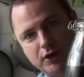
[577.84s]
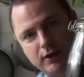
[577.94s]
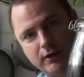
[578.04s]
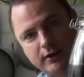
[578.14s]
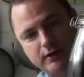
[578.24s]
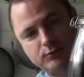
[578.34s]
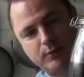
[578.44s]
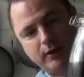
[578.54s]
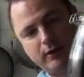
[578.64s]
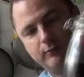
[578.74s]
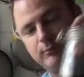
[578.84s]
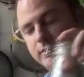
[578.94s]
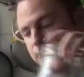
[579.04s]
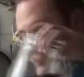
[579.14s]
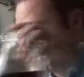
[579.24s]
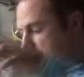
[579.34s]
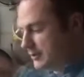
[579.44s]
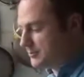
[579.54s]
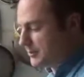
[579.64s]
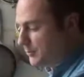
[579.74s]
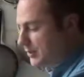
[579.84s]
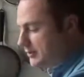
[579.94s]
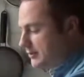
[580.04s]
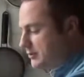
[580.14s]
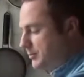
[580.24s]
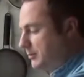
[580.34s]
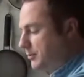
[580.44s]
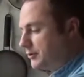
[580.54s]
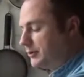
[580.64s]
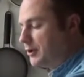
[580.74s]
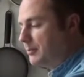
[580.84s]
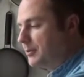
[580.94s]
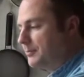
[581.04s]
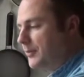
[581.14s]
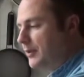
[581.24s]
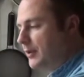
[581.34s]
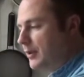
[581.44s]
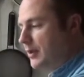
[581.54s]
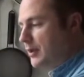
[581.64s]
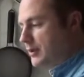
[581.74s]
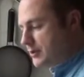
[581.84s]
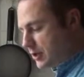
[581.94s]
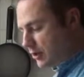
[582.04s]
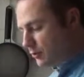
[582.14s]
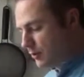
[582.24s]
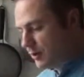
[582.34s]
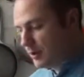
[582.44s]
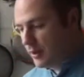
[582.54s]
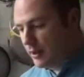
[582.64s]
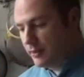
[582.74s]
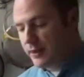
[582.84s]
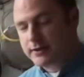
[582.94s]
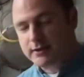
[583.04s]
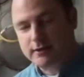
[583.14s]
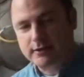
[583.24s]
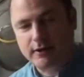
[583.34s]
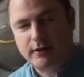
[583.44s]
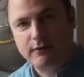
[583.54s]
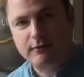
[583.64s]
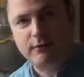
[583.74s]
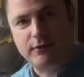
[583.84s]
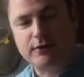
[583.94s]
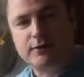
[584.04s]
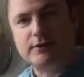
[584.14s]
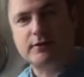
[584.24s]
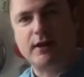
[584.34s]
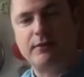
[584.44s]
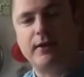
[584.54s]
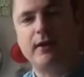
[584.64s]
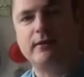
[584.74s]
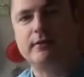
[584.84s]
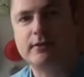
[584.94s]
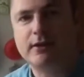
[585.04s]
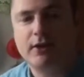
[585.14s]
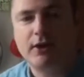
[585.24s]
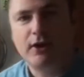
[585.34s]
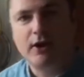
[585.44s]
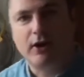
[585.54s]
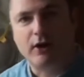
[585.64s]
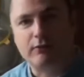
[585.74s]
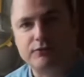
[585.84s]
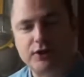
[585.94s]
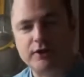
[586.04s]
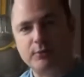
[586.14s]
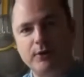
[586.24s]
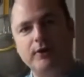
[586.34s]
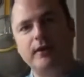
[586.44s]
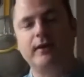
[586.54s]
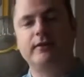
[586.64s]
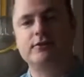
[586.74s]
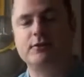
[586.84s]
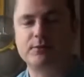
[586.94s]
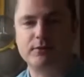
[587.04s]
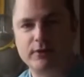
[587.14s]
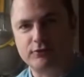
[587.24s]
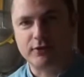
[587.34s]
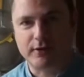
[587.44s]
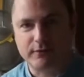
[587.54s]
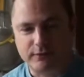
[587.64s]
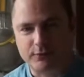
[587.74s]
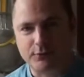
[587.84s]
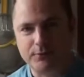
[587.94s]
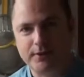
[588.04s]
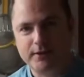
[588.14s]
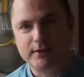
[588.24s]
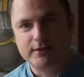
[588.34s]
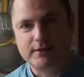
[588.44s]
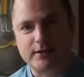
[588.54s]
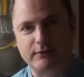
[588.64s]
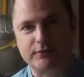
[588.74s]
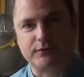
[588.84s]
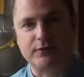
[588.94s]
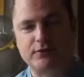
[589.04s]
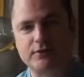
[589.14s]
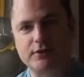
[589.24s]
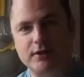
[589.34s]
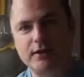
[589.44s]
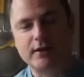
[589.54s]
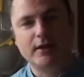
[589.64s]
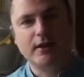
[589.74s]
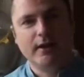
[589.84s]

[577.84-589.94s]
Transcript: gin as well, which has been waiting to be bottled up. So that's it for us at the end of January in terms of our drive for self-sufficiency.